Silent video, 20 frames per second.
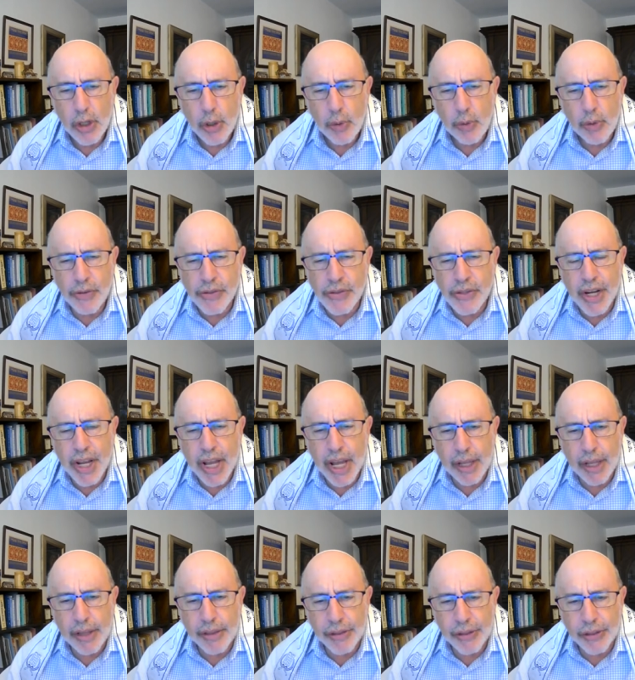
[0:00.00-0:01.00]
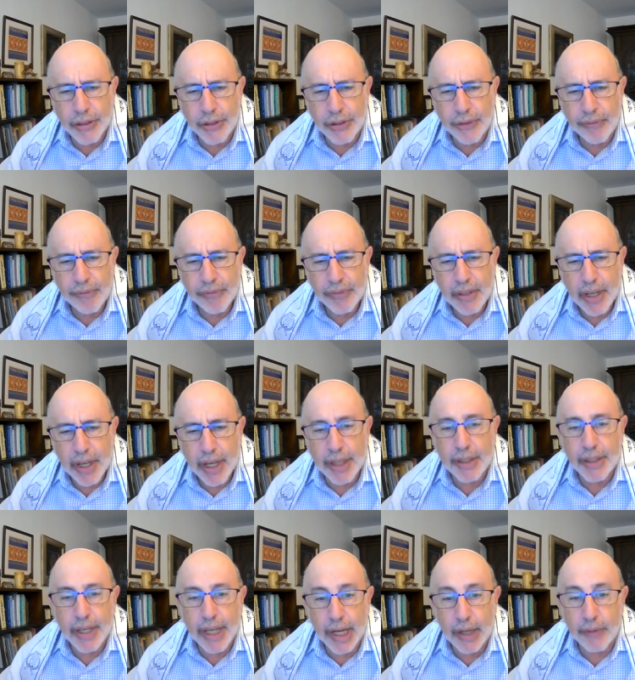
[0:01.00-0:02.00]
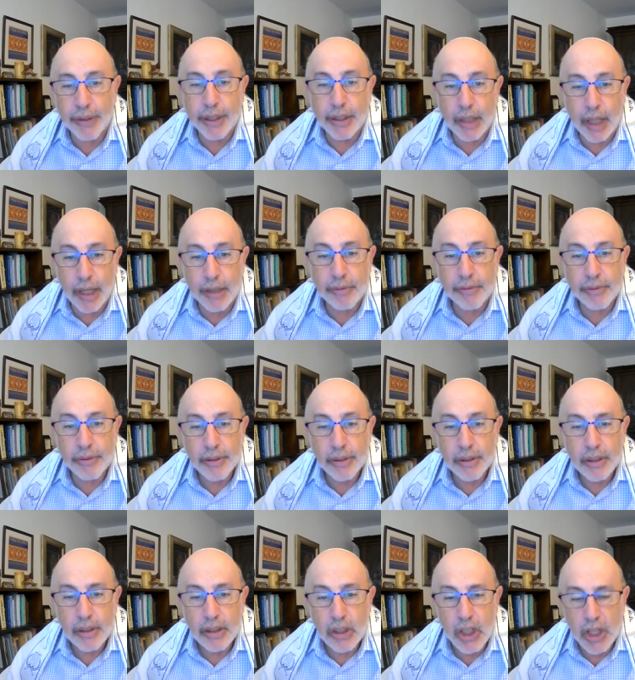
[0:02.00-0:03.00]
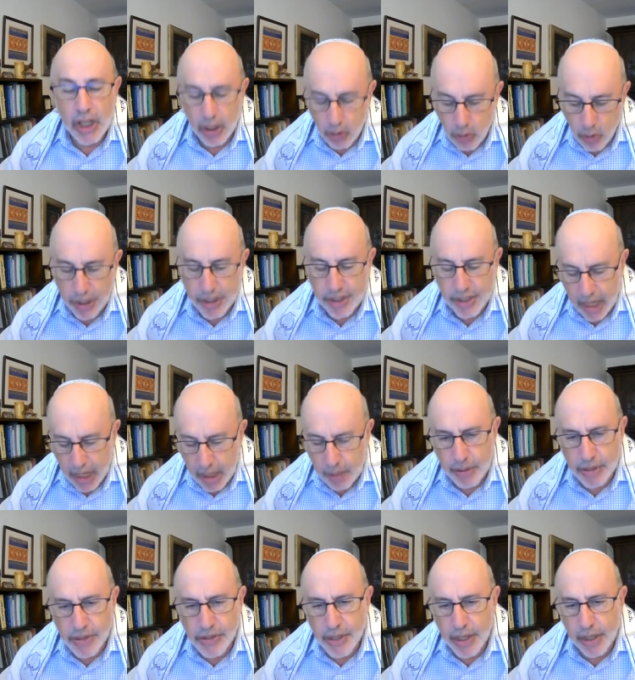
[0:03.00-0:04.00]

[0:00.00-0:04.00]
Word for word: who lives an ethical and caring life, according to Amos.